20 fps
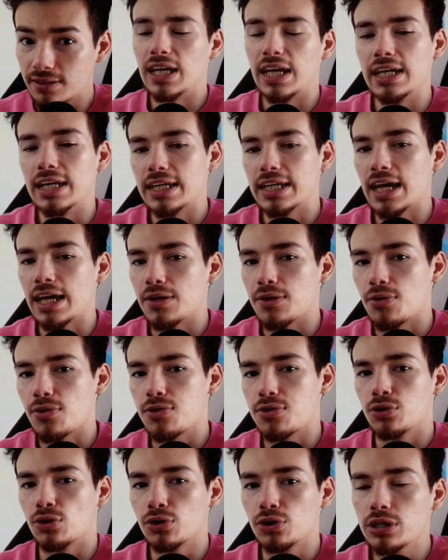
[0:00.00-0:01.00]
And again,
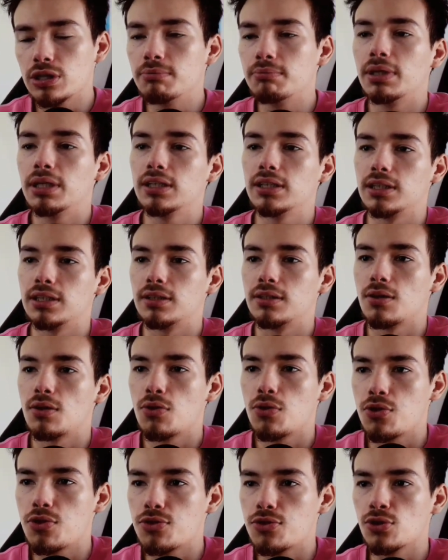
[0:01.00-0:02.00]
30 million,
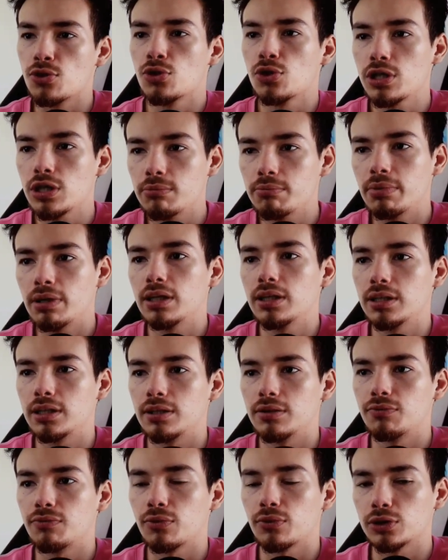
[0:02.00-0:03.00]
30
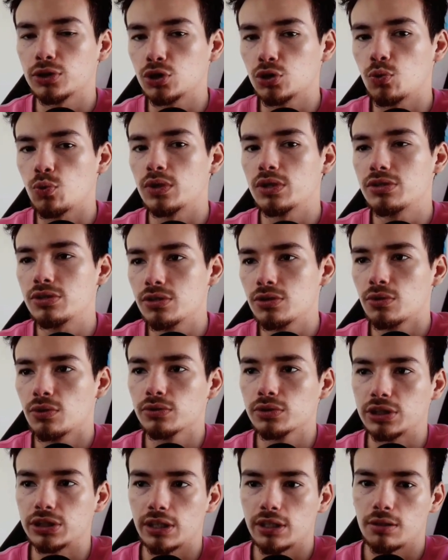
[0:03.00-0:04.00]
million for a 20-year-old
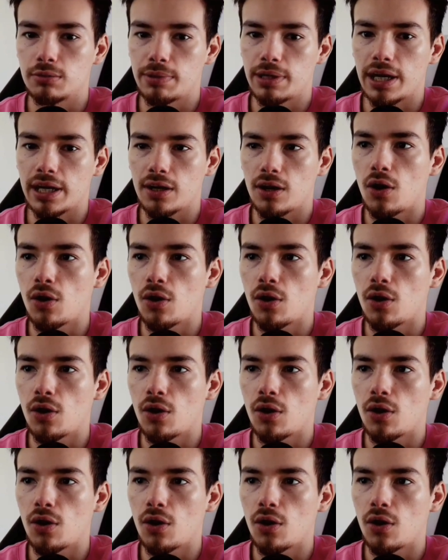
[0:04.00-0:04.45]
center back,